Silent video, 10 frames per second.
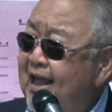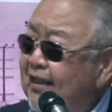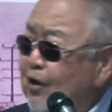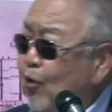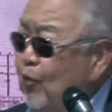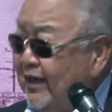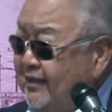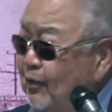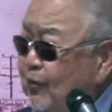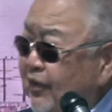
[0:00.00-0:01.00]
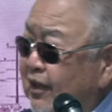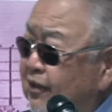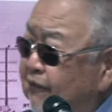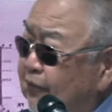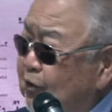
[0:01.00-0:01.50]
They were arrested within
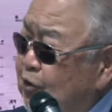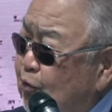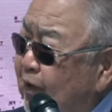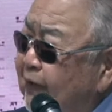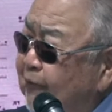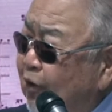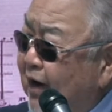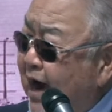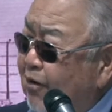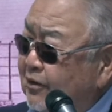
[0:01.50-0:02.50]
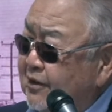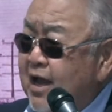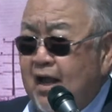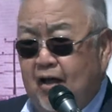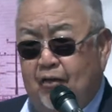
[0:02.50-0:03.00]
the first 24 hours
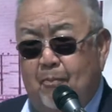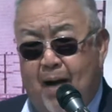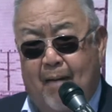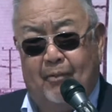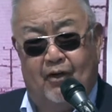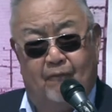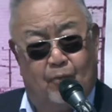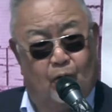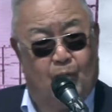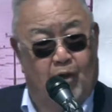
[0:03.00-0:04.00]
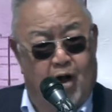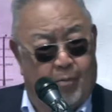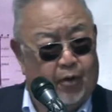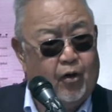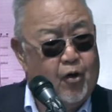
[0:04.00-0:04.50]
of the bombing of Pearl
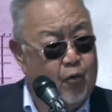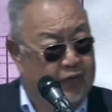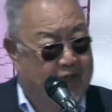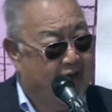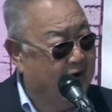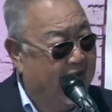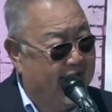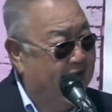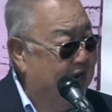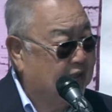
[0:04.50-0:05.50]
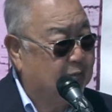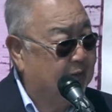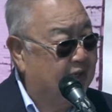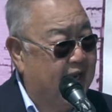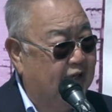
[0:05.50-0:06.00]
Harbor without any
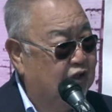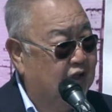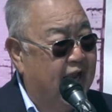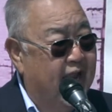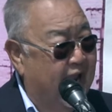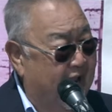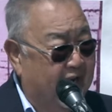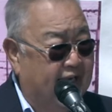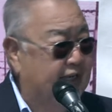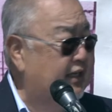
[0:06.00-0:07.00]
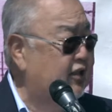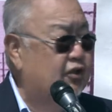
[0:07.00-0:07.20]
explanation, any